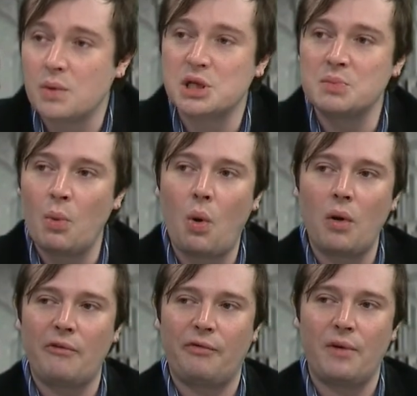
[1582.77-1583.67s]
which is
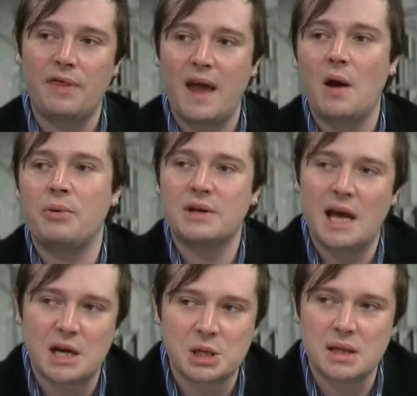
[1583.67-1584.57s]
more for their
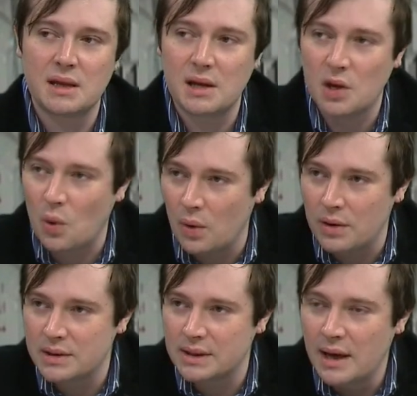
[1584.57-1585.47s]
protection than
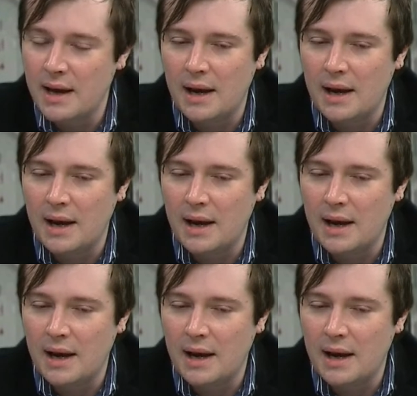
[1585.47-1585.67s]
yours.